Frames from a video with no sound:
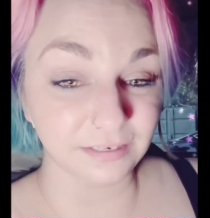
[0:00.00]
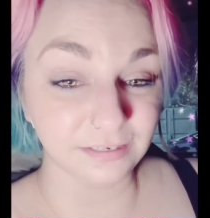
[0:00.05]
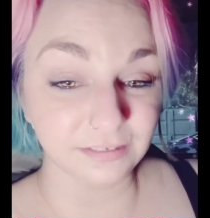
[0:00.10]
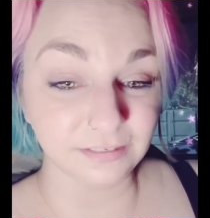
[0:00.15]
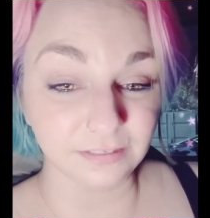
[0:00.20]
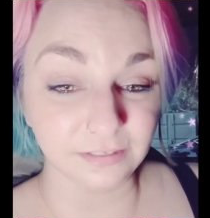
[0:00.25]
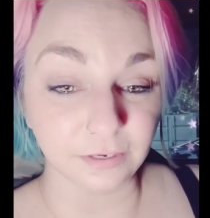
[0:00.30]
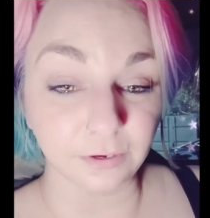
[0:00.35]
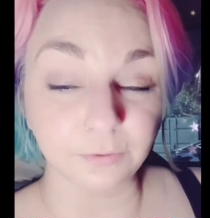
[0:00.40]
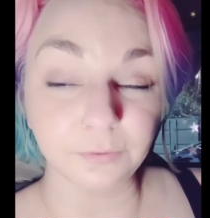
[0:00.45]

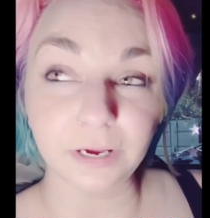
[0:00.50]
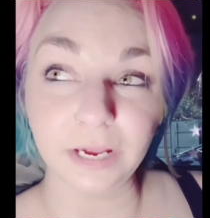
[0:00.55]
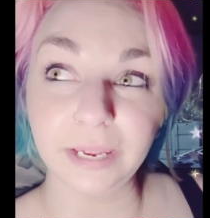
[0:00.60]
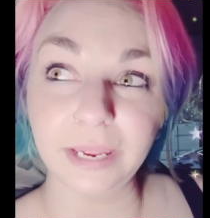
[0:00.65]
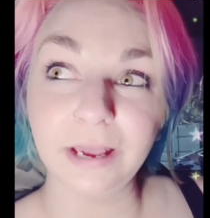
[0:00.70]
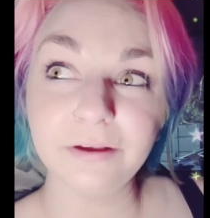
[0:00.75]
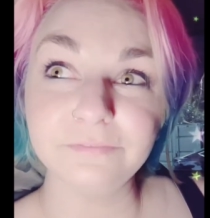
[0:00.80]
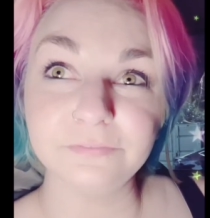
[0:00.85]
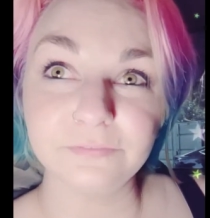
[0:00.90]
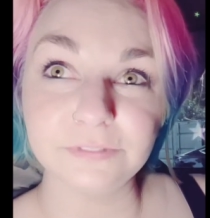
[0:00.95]
You know, I
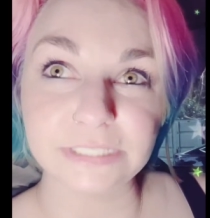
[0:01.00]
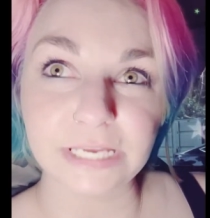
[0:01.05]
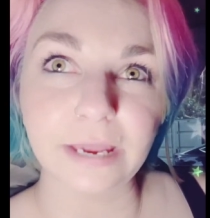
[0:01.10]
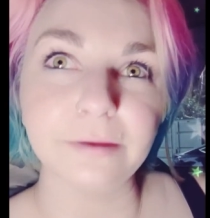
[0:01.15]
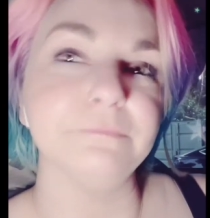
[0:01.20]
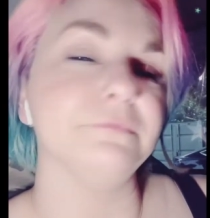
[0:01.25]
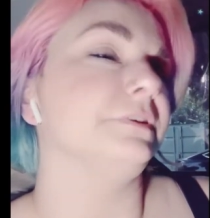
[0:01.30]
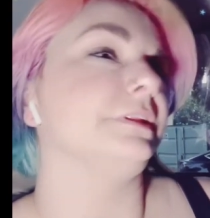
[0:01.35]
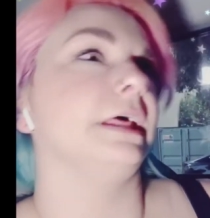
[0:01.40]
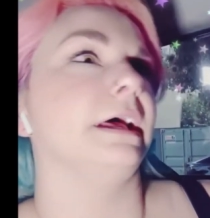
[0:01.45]
have time
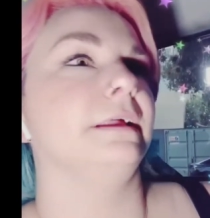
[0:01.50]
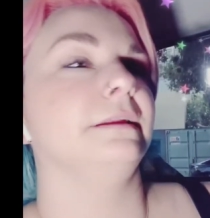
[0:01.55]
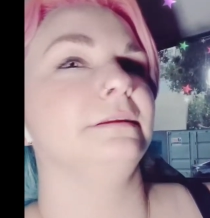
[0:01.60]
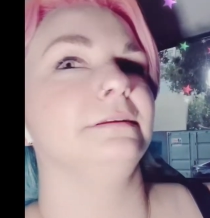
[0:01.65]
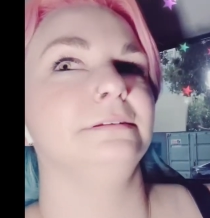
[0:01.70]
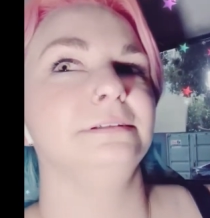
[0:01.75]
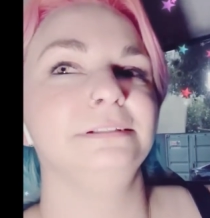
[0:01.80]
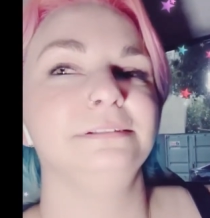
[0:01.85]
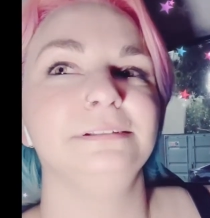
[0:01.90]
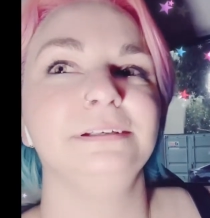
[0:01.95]
for that.
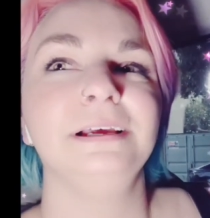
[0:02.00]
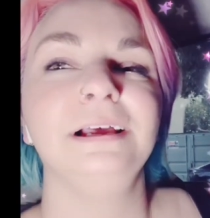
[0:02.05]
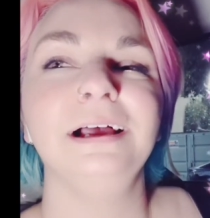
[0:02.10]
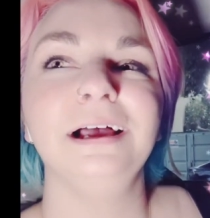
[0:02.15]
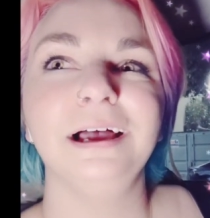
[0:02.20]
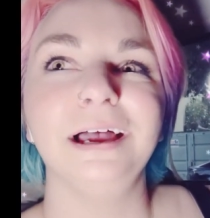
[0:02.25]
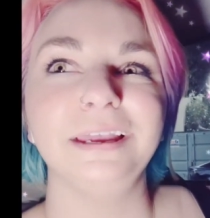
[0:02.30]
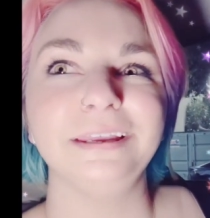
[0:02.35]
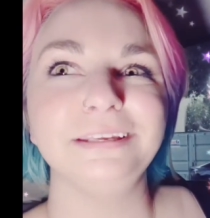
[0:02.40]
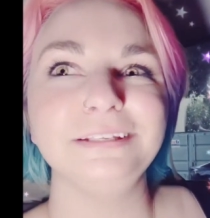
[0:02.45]

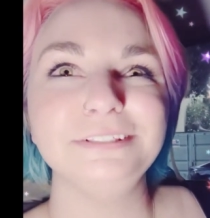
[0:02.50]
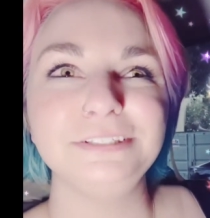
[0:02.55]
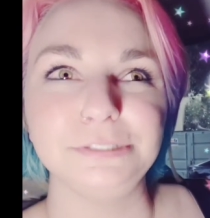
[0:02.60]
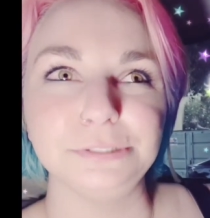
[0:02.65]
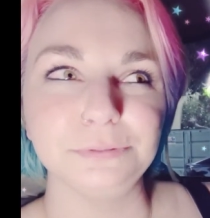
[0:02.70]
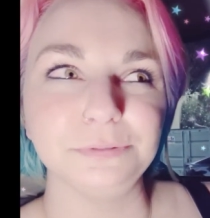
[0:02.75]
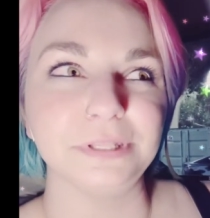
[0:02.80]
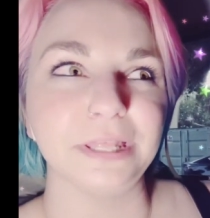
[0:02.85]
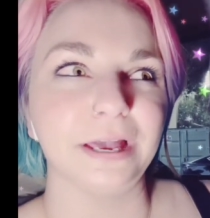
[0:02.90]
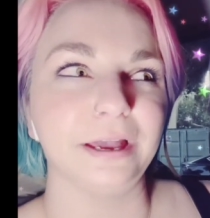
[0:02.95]
I can
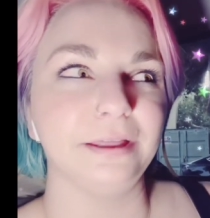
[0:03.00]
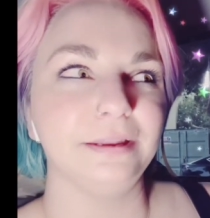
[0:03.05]
do that.